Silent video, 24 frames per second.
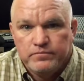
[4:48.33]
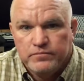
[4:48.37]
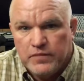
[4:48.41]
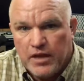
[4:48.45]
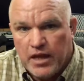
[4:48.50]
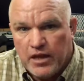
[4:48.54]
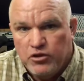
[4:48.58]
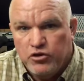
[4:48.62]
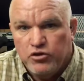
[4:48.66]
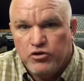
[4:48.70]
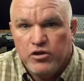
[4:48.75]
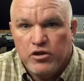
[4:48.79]

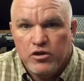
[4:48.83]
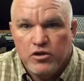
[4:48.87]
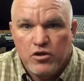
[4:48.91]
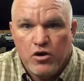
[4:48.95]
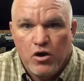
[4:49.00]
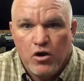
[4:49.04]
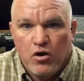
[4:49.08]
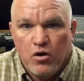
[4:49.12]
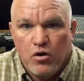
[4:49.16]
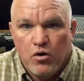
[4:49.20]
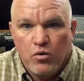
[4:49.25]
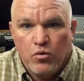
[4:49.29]
Now you
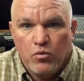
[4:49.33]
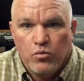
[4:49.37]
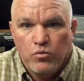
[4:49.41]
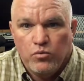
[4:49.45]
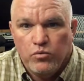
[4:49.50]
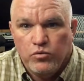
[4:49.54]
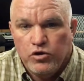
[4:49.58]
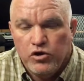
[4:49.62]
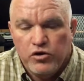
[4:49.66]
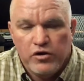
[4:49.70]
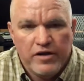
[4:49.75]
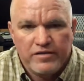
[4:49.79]
don't
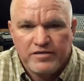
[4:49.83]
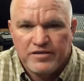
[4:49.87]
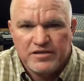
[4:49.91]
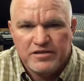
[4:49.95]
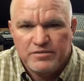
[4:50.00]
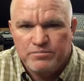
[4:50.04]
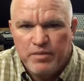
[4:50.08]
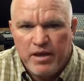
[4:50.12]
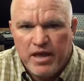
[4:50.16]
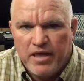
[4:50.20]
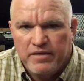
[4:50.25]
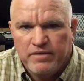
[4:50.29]
have to
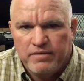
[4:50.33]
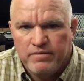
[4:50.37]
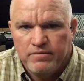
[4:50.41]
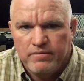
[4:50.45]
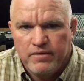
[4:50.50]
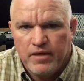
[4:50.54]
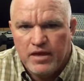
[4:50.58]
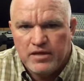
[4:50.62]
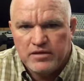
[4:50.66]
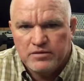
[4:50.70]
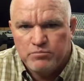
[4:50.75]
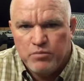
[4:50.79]
spend
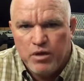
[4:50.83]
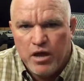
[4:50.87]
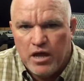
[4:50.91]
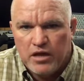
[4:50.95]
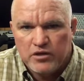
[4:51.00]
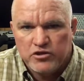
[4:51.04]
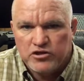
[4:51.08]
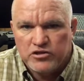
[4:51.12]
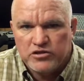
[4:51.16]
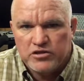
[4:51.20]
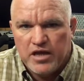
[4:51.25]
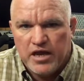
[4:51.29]
as
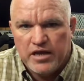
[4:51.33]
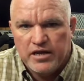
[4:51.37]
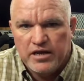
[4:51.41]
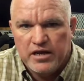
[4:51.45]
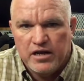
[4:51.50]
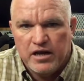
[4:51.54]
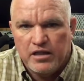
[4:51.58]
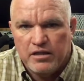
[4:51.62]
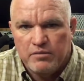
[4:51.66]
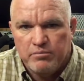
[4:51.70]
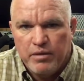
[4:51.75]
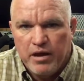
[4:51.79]
much as I
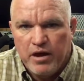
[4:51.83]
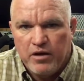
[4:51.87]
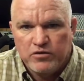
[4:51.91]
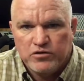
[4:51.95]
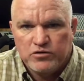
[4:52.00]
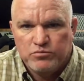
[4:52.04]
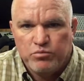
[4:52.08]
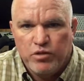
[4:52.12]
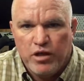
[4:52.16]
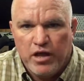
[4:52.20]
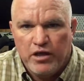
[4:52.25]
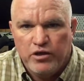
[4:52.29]
did on the power
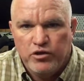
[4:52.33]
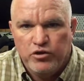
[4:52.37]
supply.